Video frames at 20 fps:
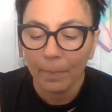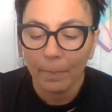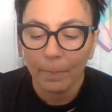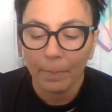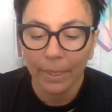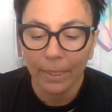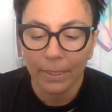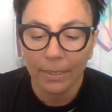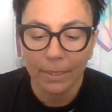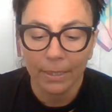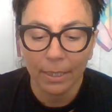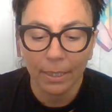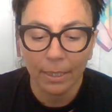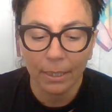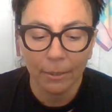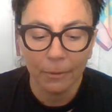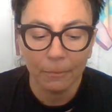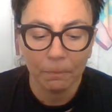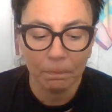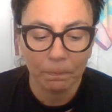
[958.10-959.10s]
But
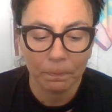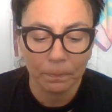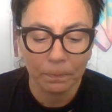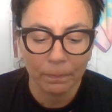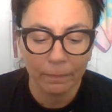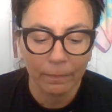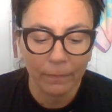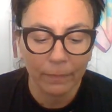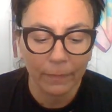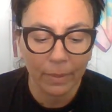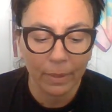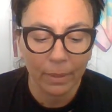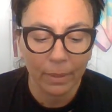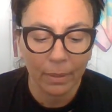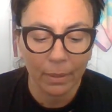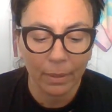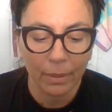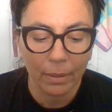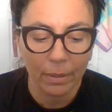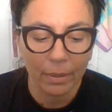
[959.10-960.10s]

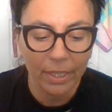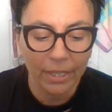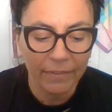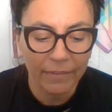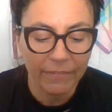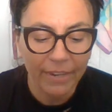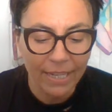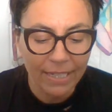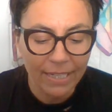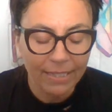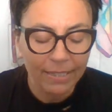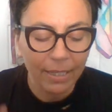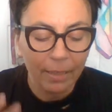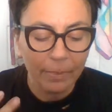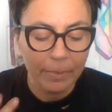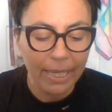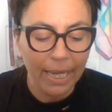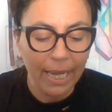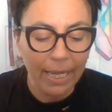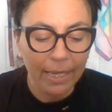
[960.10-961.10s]
the advice that
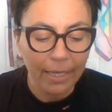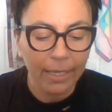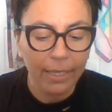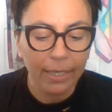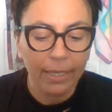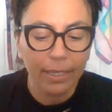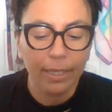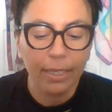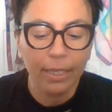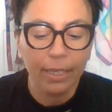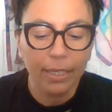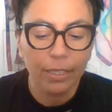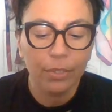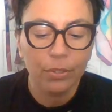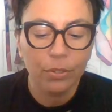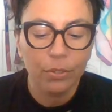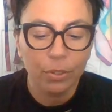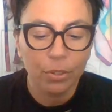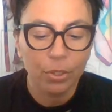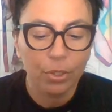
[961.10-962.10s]
I'm getting
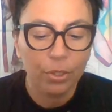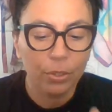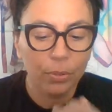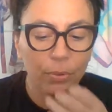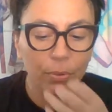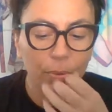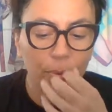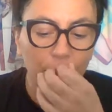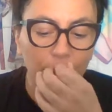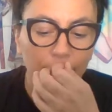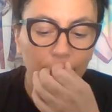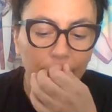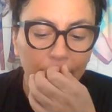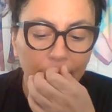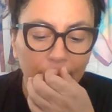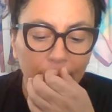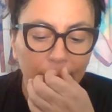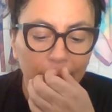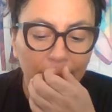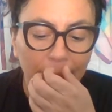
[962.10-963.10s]
is to
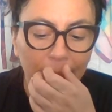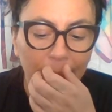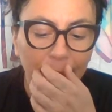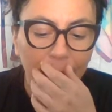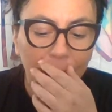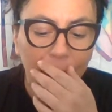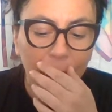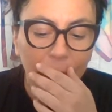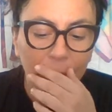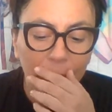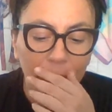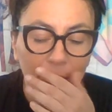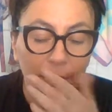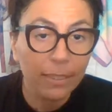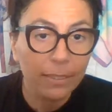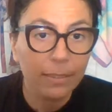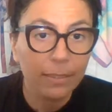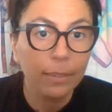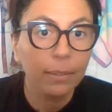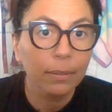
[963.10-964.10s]

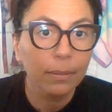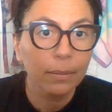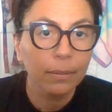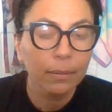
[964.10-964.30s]
listen.